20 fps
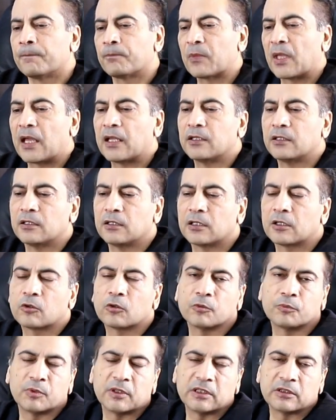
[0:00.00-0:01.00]
And it
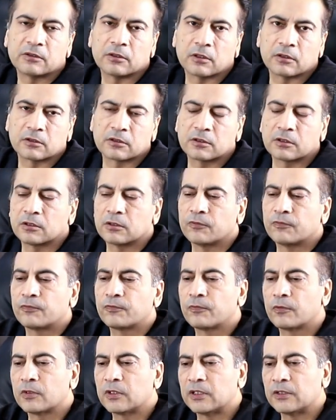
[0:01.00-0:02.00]
could be it's not
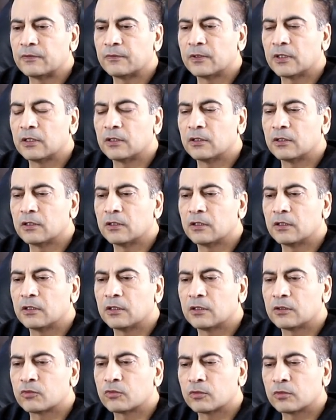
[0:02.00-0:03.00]
fully
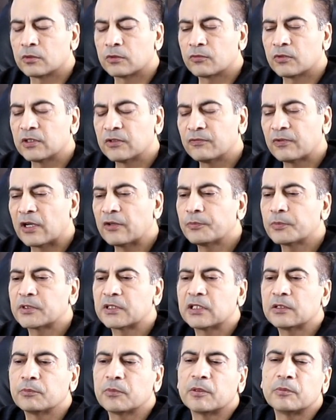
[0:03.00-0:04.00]

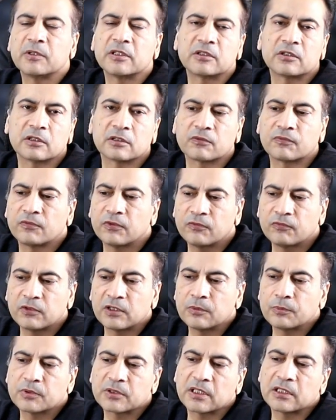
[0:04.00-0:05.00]
25%, maybe it's just
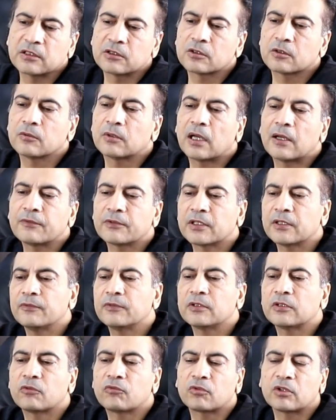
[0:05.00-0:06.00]
15%. So I've
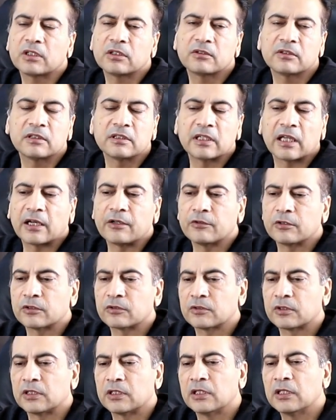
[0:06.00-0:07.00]
given three
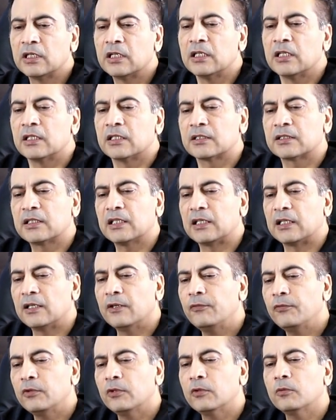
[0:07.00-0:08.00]
scenarios here. Say
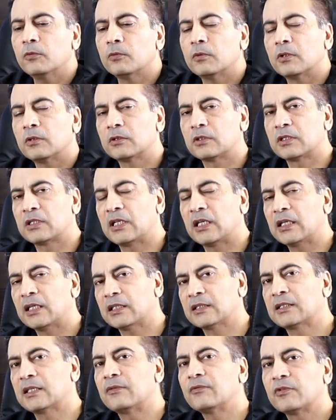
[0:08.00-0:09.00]
if you take
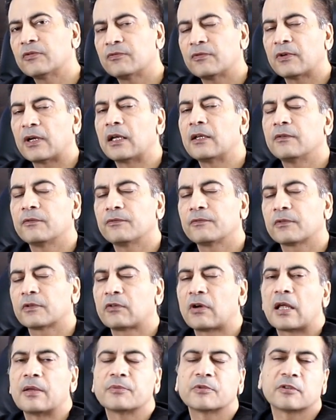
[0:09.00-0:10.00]
75
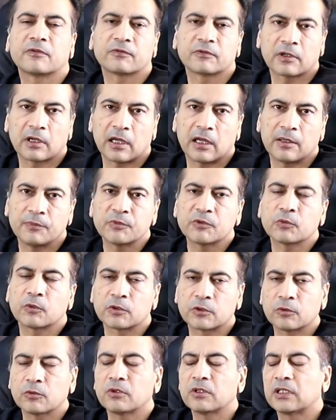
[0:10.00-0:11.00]
grams of carbs,
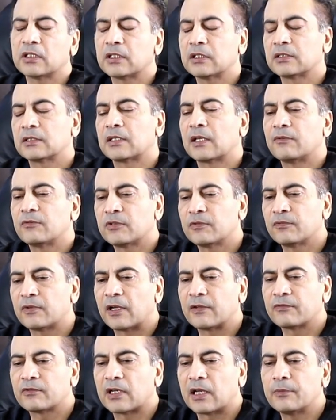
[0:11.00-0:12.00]
what you think is
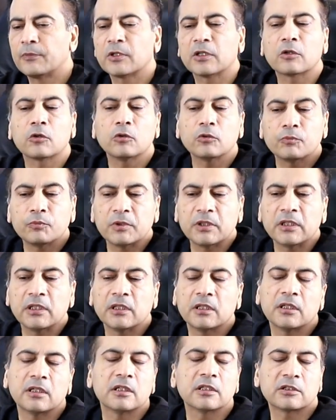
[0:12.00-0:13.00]
75 grams, it could
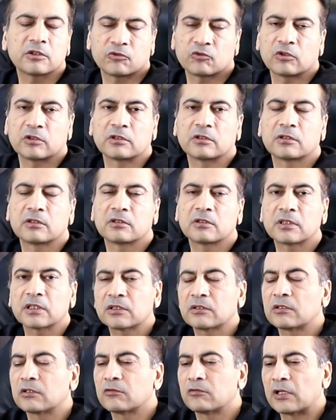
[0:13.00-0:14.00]
be it's just
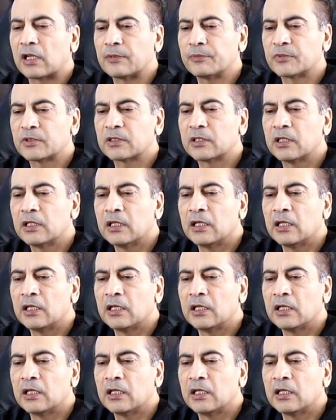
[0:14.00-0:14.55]
60 grams.